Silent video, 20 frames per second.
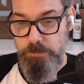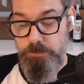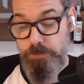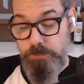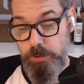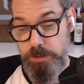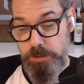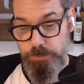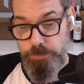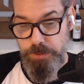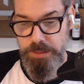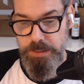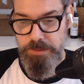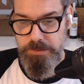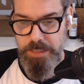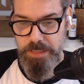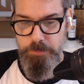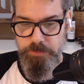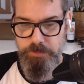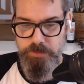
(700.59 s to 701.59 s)
First the
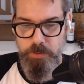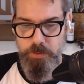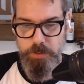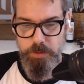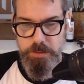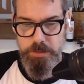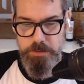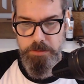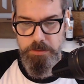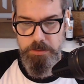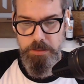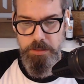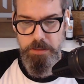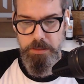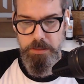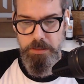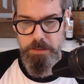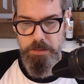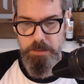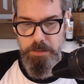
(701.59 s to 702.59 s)
police came, of course,
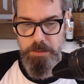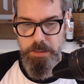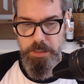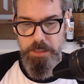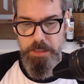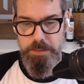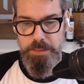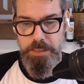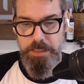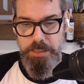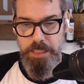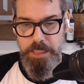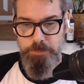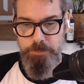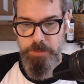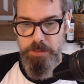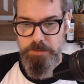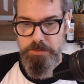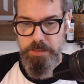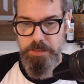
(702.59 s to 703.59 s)
then the
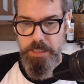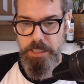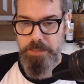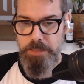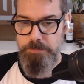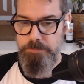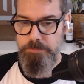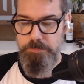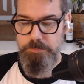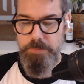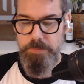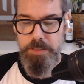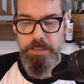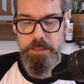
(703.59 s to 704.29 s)
ambulance came,